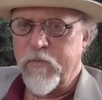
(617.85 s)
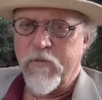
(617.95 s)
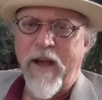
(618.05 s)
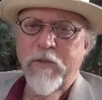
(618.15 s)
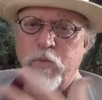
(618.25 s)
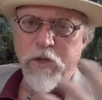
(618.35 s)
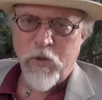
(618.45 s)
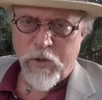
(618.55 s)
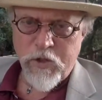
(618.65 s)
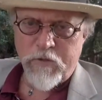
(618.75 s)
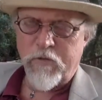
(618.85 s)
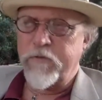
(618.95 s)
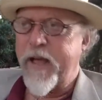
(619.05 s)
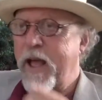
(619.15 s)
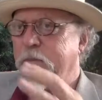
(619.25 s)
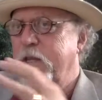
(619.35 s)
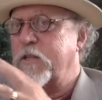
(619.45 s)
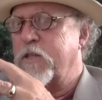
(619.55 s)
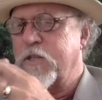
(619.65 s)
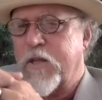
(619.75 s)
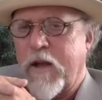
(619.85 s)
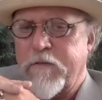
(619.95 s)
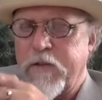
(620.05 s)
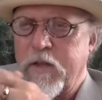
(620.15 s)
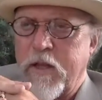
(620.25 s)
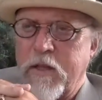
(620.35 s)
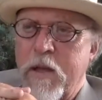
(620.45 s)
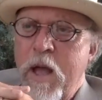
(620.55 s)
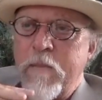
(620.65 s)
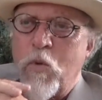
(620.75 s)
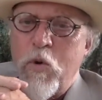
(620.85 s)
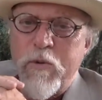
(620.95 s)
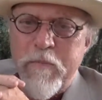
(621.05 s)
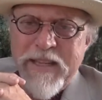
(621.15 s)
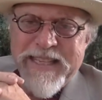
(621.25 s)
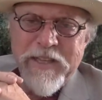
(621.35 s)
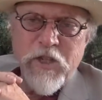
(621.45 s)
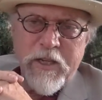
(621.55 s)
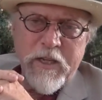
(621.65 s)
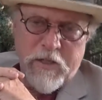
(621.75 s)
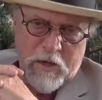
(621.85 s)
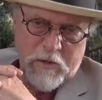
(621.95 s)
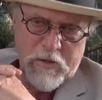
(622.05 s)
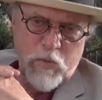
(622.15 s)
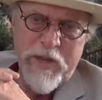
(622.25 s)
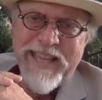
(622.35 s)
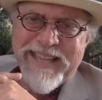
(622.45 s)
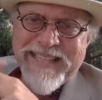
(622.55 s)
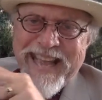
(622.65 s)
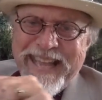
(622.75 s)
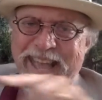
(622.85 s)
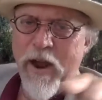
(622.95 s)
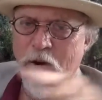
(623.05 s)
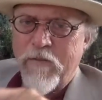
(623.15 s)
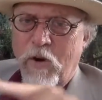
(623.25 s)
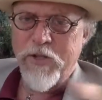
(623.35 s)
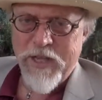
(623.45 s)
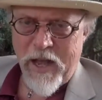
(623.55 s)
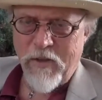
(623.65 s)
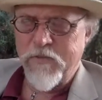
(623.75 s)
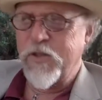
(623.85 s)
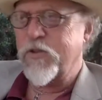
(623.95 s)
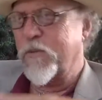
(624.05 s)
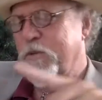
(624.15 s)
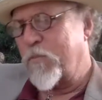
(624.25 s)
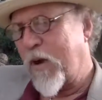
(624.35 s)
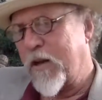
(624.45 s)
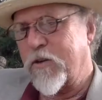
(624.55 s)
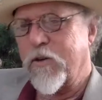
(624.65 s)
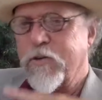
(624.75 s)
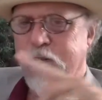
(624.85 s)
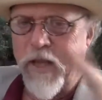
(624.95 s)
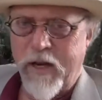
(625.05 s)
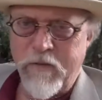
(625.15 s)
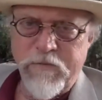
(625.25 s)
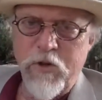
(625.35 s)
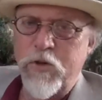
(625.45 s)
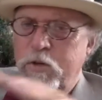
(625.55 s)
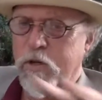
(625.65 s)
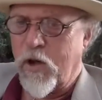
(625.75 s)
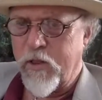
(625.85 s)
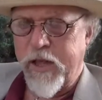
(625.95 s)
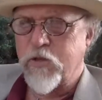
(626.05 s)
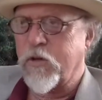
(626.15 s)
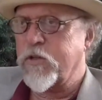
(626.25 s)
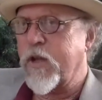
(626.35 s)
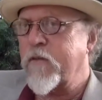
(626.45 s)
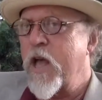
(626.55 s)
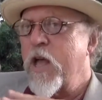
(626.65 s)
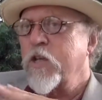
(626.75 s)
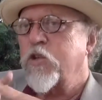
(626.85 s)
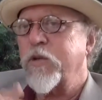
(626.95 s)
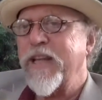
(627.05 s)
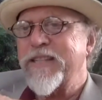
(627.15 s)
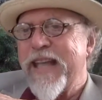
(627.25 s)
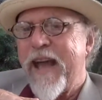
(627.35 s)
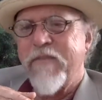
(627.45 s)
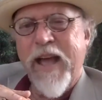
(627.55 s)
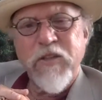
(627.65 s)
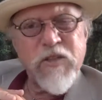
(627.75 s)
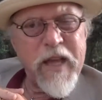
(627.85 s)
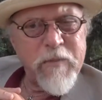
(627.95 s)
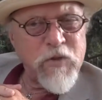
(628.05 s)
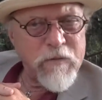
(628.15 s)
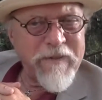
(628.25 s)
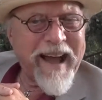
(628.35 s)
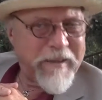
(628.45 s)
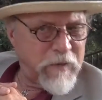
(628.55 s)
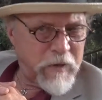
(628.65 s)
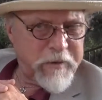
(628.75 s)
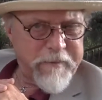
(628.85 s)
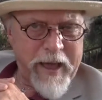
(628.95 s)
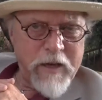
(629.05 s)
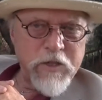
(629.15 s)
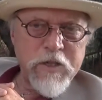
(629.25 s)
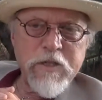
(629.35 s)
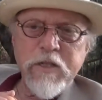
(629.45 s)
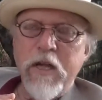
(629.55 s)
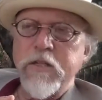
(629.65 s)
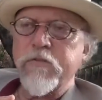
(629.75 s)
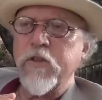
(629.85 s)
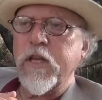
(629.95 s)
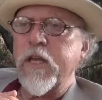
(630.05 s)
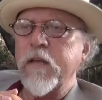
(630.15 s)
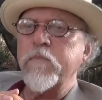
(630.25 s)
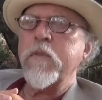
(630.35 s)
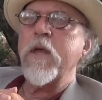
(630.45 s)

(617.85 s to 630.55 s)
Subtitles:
provide resources for families and stuff, but we're essentially adults. We can take care of ourselves in terms of predators and getting food and all that sort of stuff. So it doesn't have that same survival advantage as it does for the kid.